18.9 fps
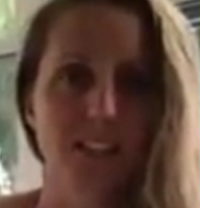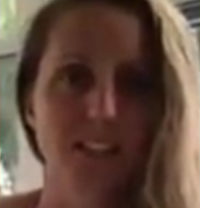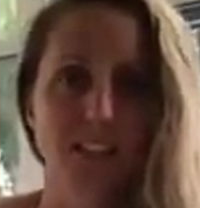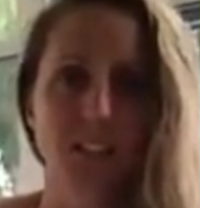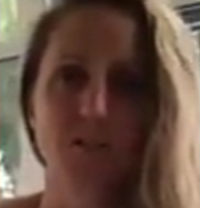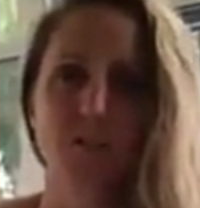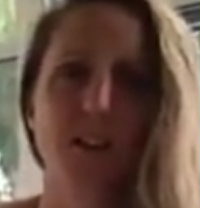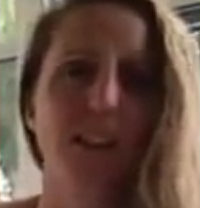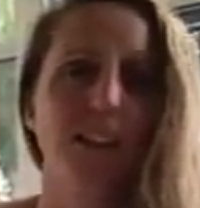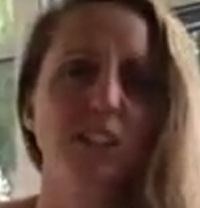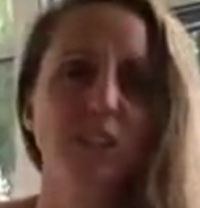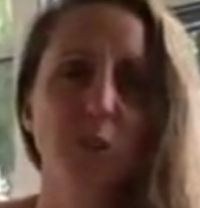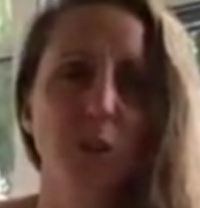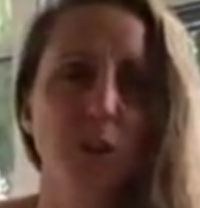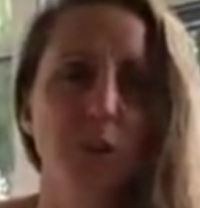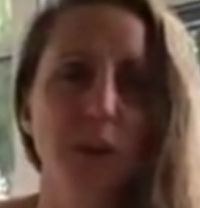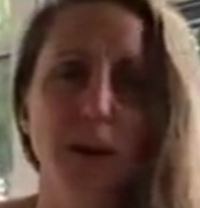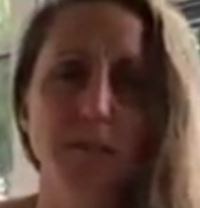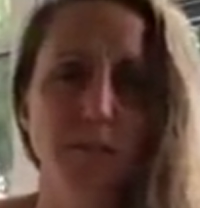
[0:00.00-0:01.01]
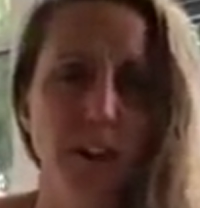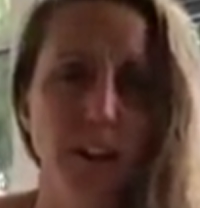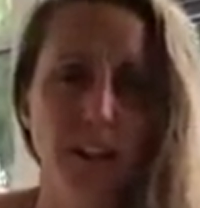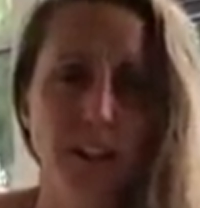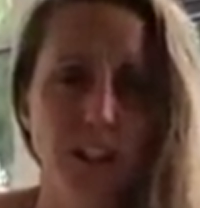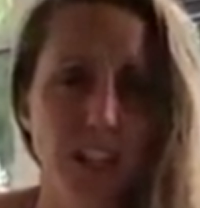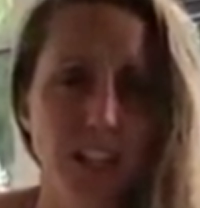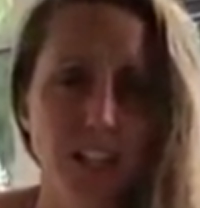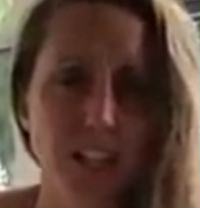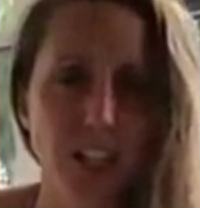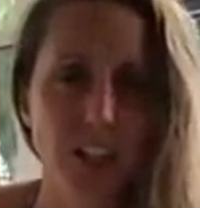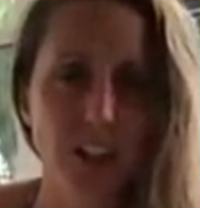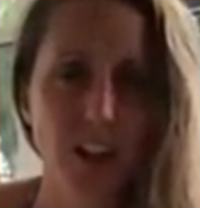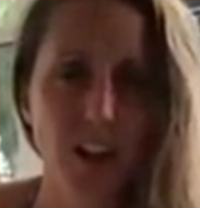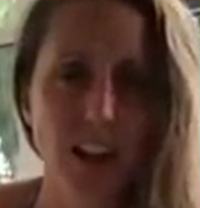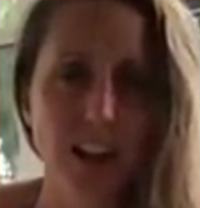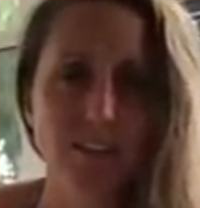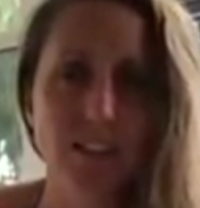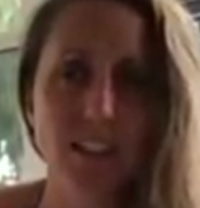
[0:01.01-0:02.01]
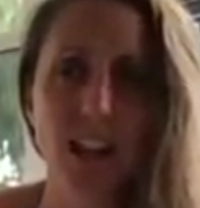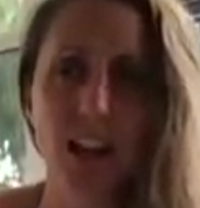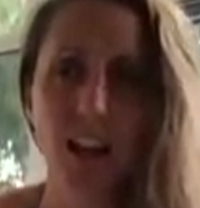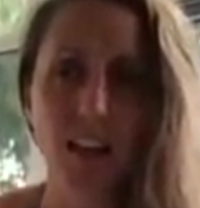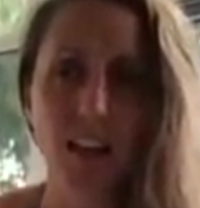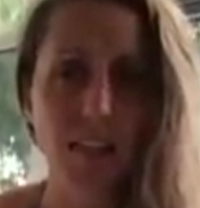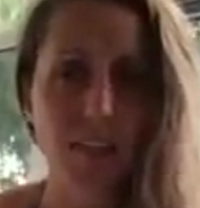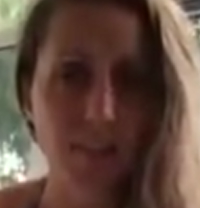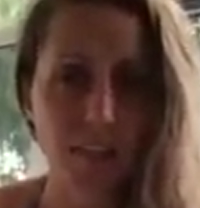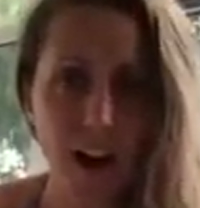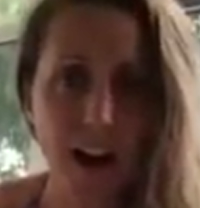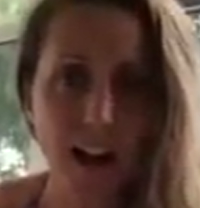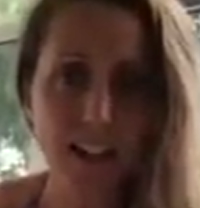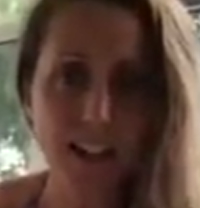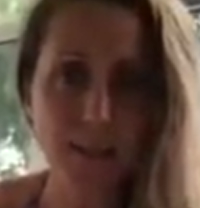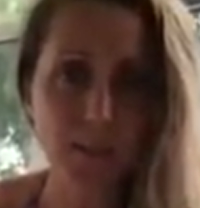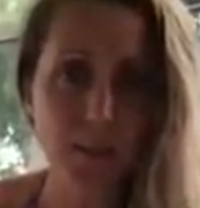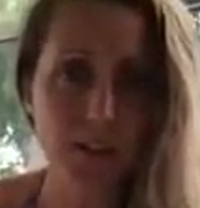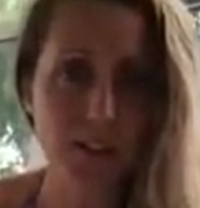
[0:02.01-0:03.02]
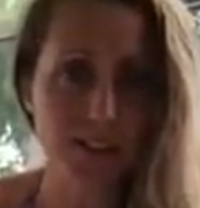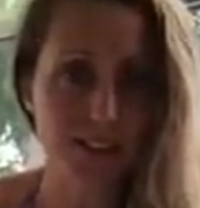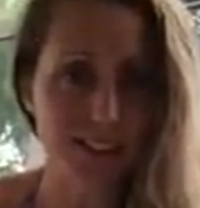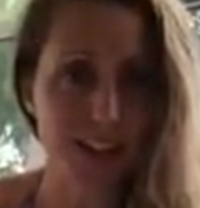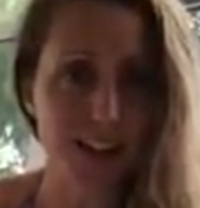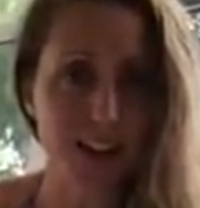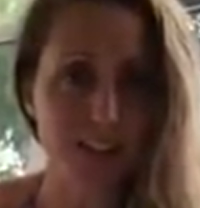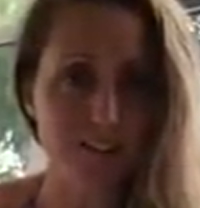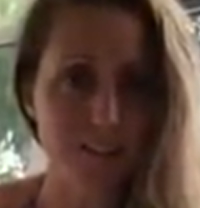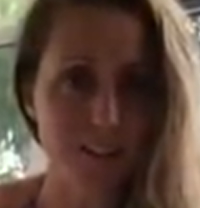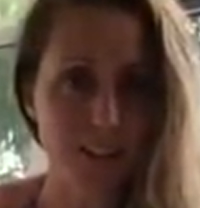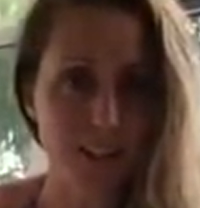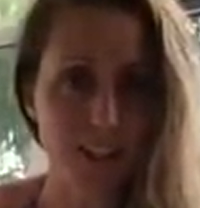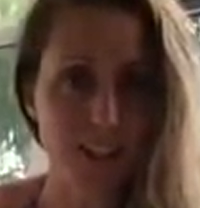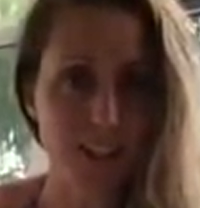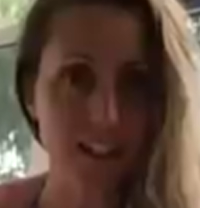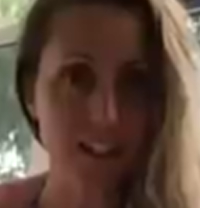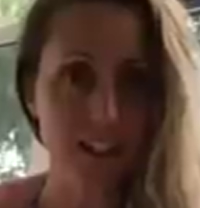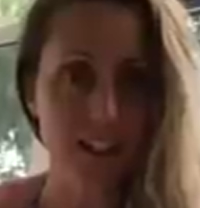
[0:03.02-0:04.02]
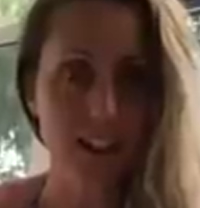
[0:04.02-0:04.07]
If we're going to talk about fucking changing lives, that's where it's at, right?